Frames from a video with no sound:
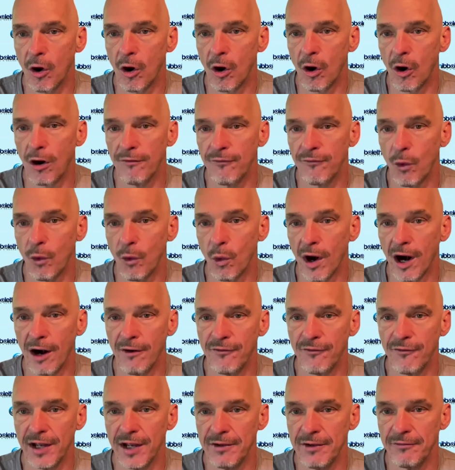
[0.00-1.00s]
are for our
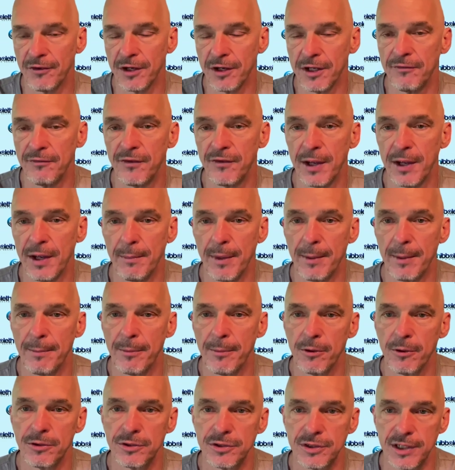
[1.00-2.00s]
Faithfully Fit
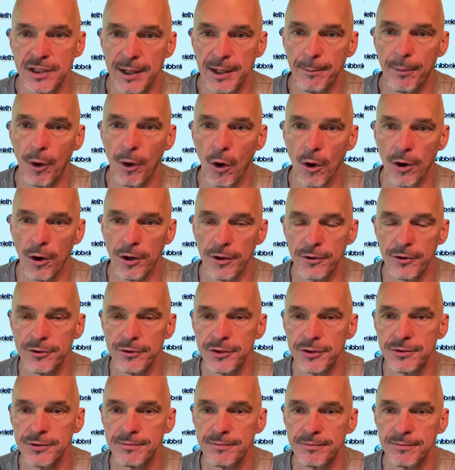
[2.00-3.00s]
members and
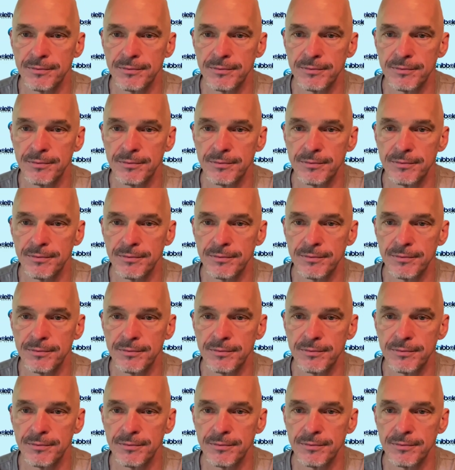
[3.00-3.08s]
partners.